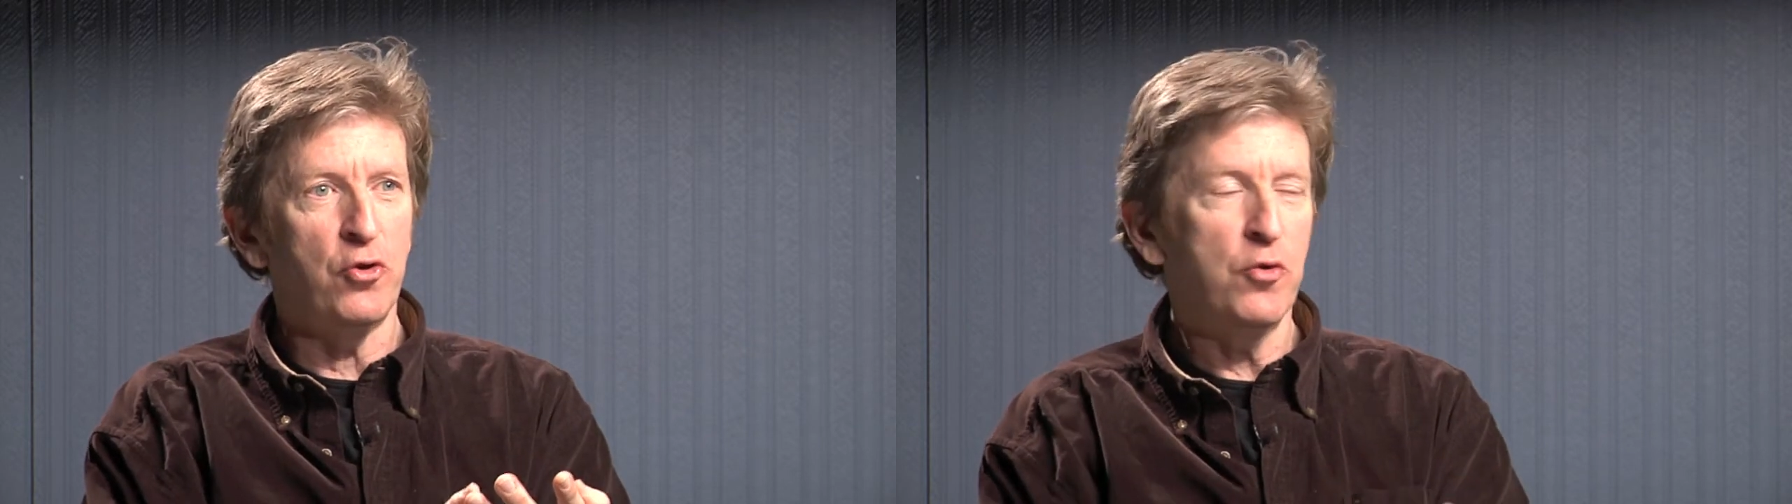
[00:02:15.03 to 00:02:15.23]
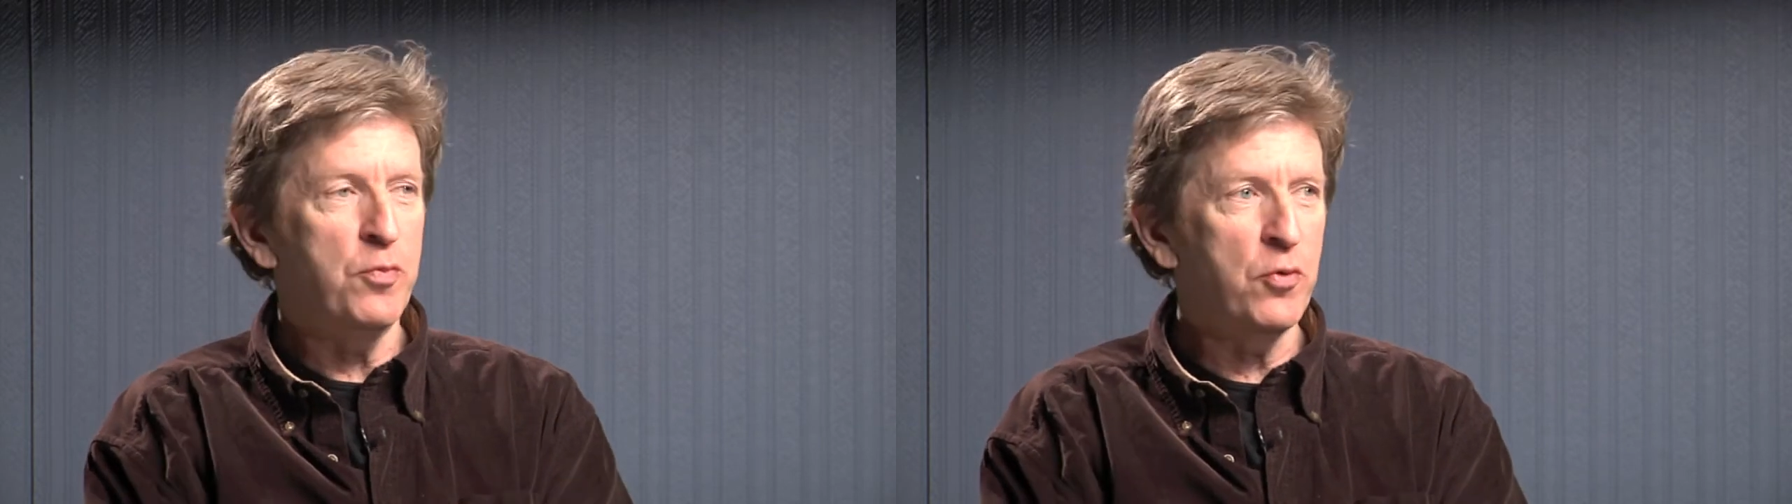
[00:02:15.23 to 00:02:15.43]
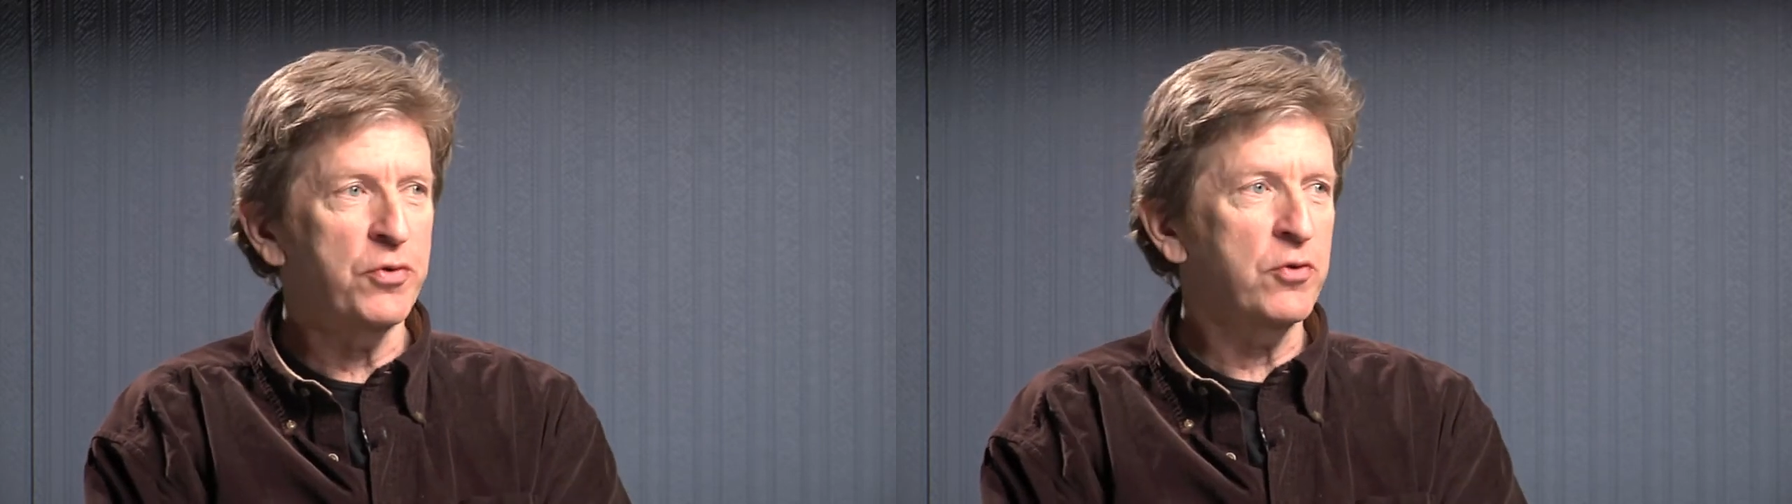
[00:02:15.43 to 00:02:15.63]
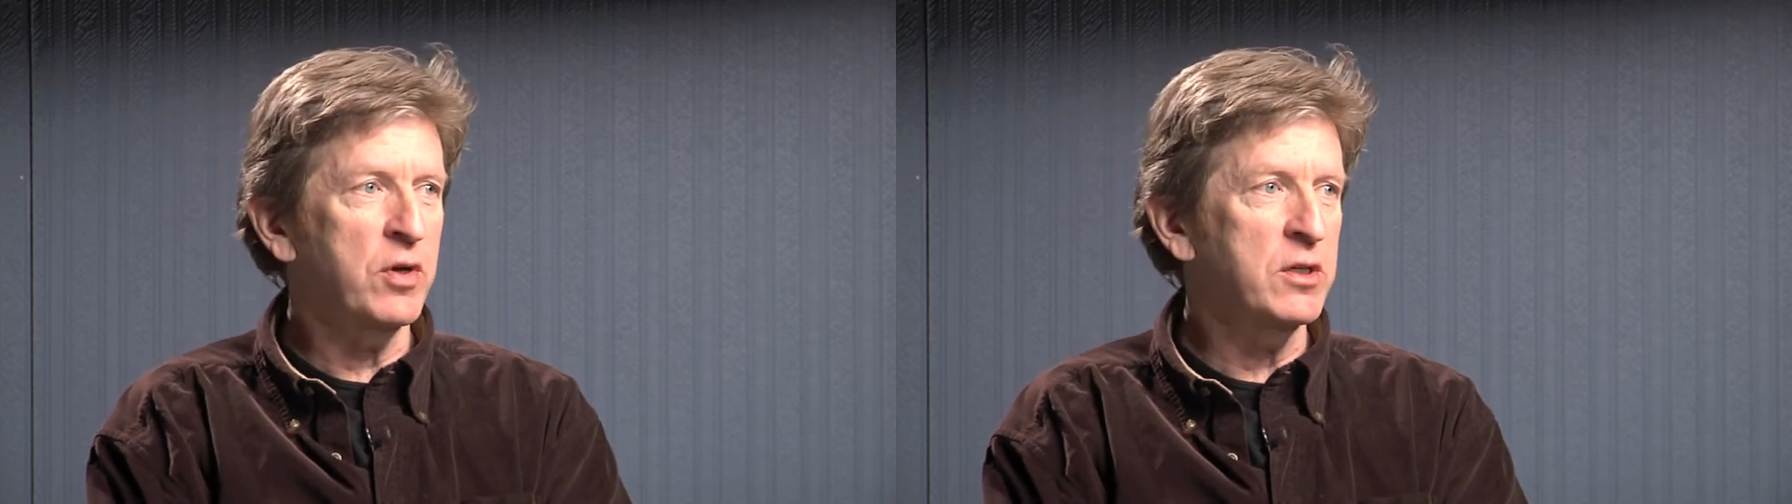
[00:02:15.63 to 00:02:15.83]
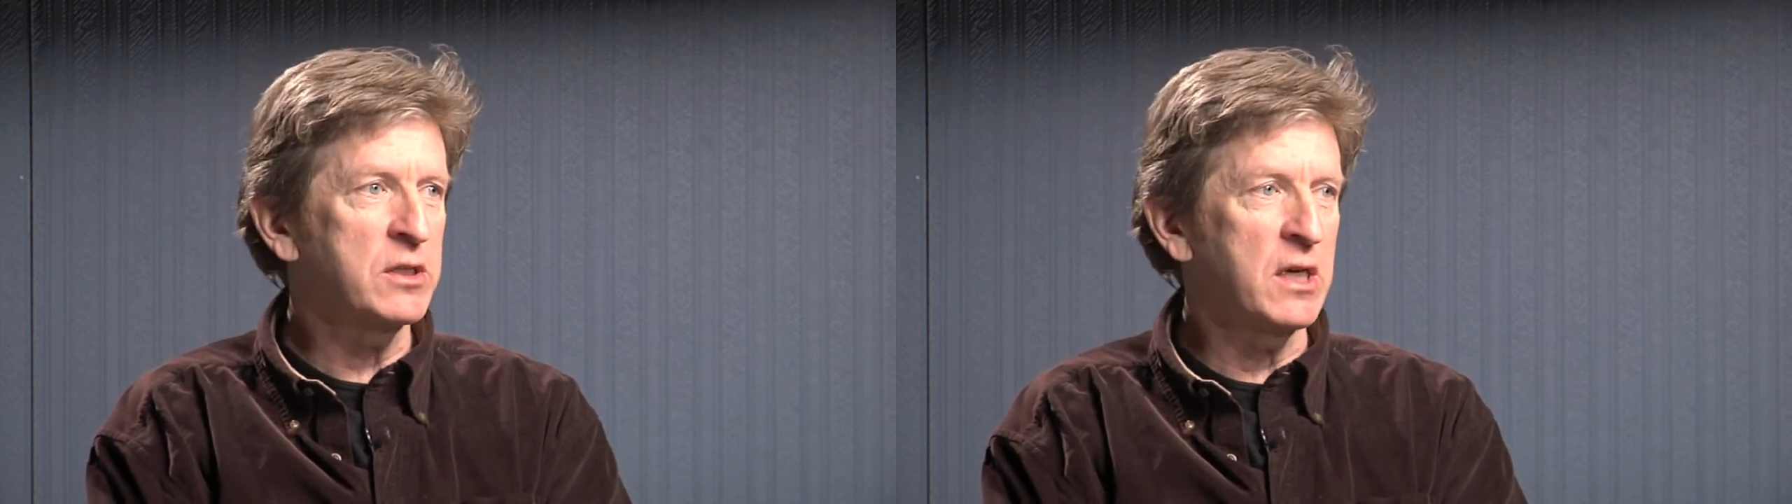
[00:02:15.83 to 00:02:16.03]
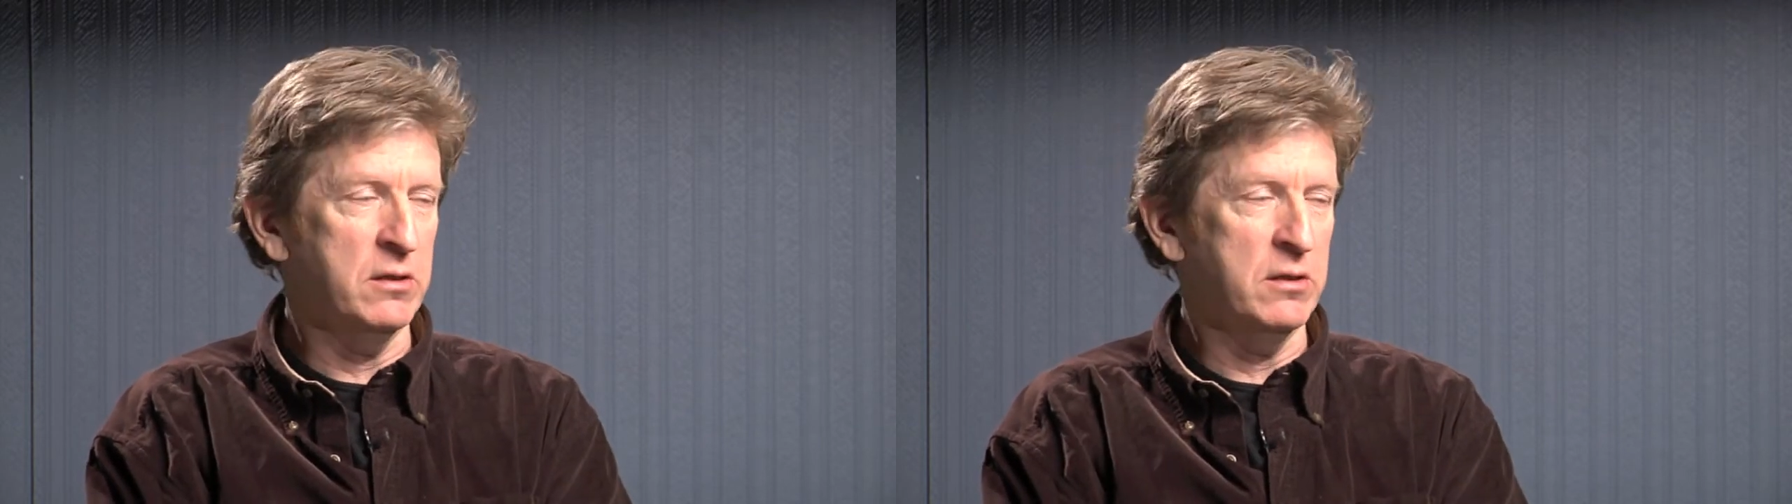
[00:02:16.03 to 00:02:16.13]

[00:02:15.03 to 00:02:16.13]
you both trained as